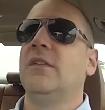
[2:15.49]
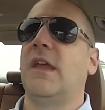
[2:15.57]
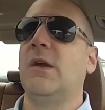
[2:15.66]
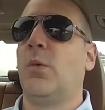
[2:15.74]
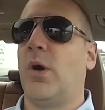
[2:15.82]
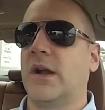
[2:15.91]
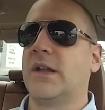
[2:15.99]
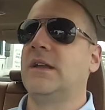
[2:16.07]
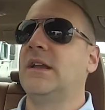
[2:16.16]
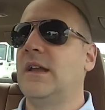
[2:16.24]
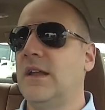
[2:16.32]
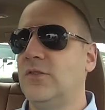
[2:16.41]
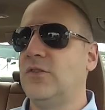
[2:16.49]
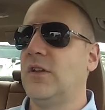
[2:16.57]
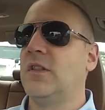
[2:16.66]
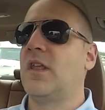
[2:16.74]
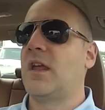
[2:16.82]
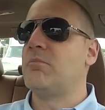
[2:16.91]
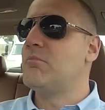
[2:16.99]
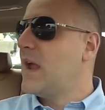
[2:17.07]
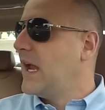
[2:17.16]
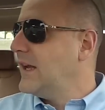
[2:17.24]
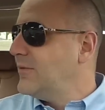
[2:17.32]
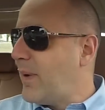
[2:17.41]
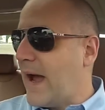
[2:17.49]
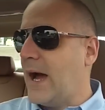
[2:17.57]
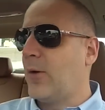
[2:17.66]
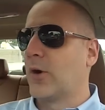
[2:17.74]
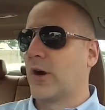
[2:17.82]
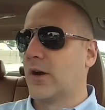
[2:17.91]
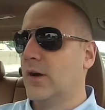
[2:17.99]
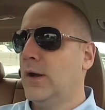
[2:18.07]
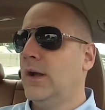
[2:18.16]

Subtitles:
they wanted an engine that made power